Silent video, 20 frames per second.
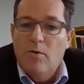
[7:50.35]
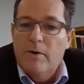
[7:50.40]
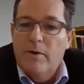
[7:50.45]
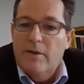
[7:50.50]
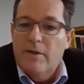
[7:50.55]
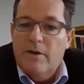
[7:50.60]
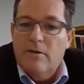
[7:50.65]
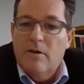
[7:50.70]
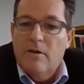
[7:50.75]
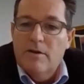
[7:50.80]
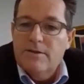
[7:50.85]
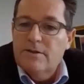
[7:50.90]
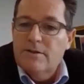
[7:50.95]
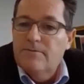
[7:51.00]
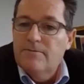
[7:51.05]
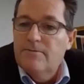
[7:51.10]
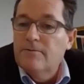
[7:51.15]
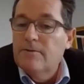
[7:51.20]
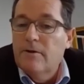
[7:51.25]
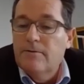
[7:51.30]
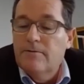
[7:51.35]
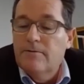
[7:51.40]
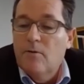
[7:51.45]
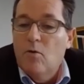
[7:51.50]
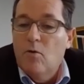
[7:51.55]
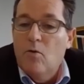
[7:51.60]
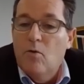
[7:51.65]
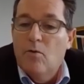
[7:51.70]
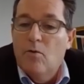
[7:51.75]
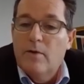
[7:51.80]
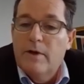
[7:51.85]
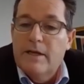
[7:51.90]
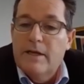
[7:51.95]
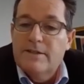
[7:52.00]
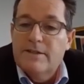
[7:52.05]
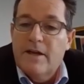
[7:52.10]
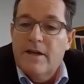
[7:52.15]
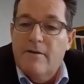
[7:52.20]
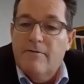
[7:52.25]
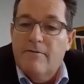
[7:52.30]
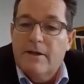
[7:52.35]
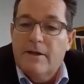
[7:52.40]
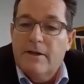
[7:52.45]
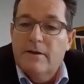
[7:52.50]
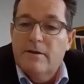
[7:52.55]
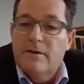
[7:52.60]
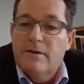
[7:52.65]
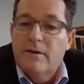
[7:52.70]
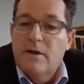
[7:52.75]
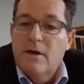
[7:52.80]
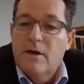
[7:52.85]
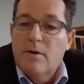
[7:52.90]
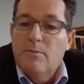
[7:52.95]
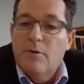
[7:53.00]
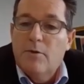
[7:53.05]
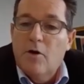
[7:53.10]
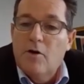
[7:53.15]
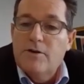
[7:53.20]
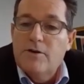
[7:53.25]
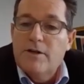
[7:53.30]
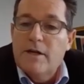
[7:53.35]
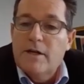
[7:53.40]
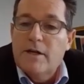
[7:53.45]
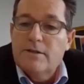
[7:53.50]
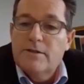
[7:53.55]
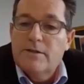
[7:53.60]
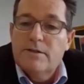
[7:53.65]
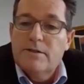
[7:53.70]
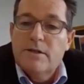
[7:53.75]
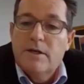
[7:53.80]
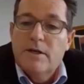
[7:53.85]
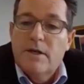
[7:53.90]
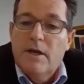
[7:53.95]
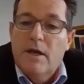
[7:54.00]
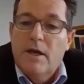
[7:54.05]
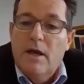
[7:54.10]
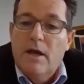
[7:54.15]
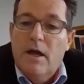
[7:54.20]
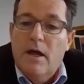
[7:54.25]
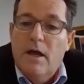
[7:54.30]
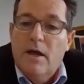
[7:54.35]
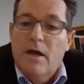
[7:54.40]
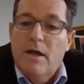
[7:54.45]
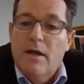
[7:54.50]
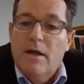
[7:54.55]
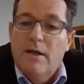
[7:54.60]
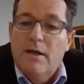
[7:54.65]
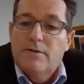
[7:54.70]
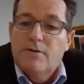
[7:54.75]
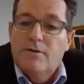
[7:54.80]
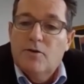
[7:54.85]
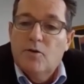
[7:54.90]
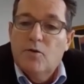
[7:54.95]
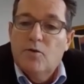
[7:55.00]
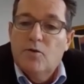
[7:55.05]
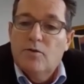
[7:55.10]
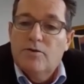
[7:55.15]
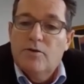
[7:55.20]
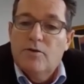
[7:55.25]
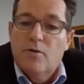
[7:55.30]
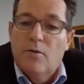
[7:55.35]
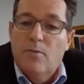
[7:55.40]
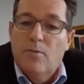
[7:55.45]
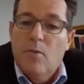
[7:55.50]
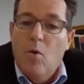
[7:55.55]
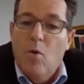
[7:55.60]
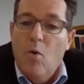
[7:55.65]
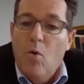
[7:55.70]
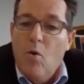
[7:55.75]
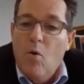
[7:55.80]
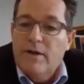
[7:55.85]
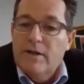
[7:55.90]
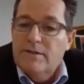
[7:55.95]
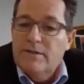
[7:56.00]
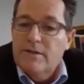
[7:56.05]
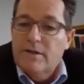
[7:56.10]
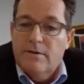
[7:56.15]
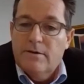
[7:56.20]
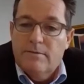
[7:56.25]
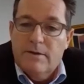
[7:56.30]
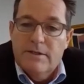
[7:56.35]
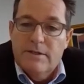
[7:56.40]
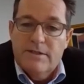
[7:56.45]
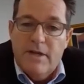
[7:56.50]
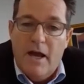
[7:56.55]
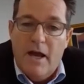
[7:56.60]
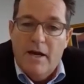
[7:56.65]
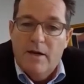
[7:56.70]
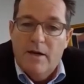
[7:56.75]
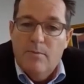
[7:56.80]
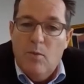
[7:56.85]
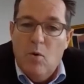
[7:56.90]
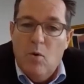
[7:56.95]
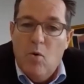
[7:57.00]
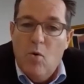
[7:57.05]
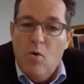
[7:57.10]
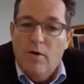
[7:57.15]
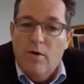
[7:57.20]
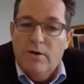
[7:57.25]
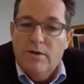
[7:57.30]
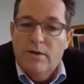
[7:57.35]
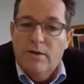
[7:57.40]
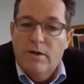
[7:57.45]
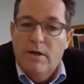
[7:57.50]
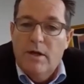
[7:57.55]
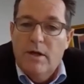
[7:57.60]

We're the closest of all East African projects to a port. It's a container port,